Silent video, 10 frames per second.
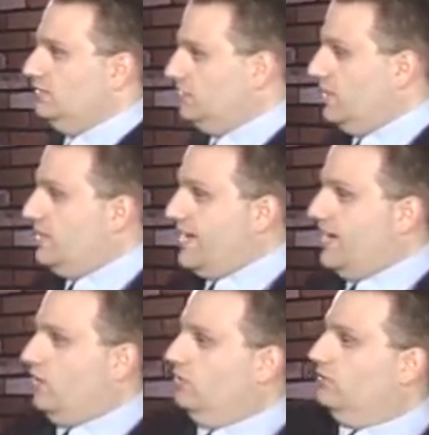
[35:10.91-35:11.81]
And
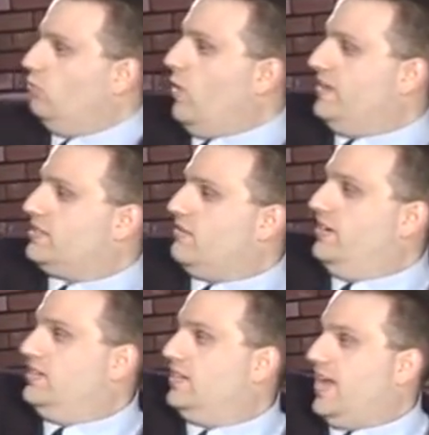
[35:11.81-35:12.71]
now white's threatening
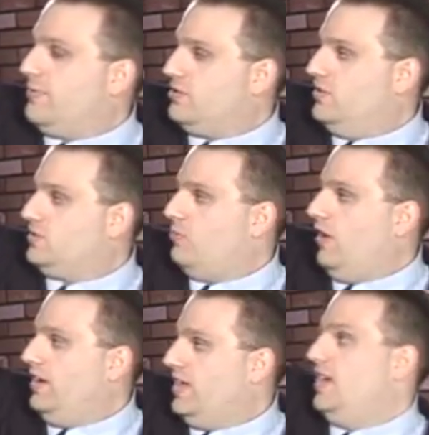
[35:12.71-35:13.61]
to capture this pawn
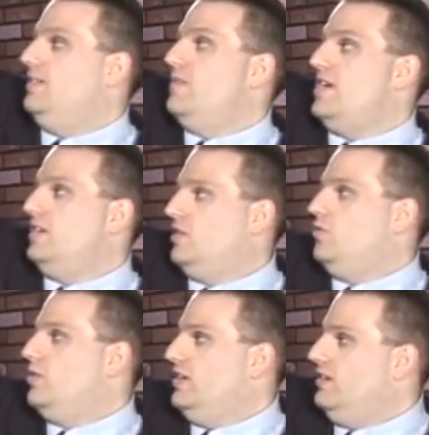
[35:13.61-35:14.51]
again, making a
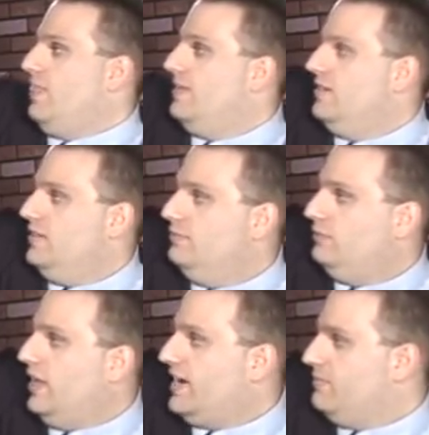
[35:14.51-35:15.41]
queen.
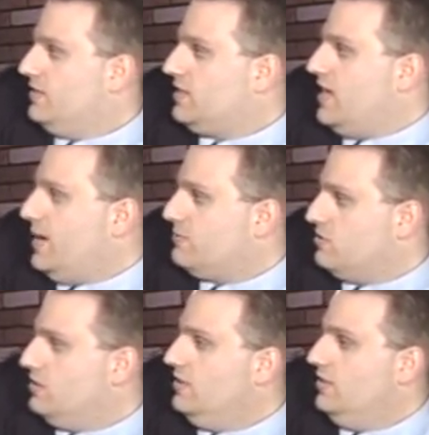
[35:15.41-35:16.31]
Black must
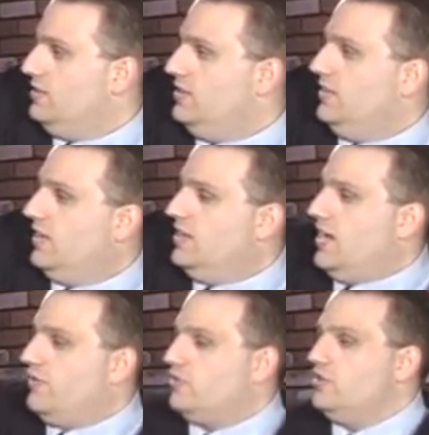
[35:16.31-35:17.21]
capture. And now
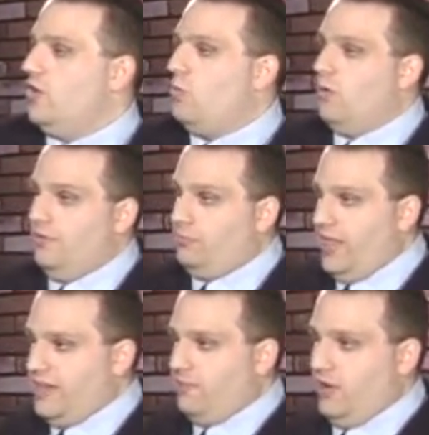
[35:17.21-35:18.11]
there's no
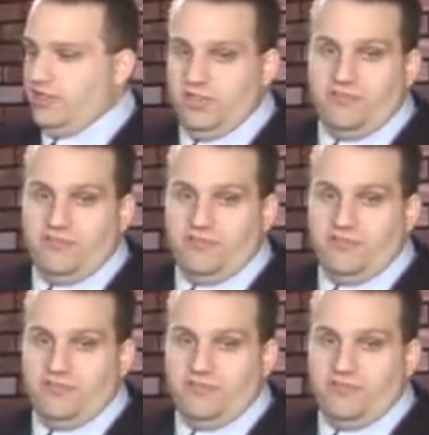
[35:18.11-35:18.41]
black pawns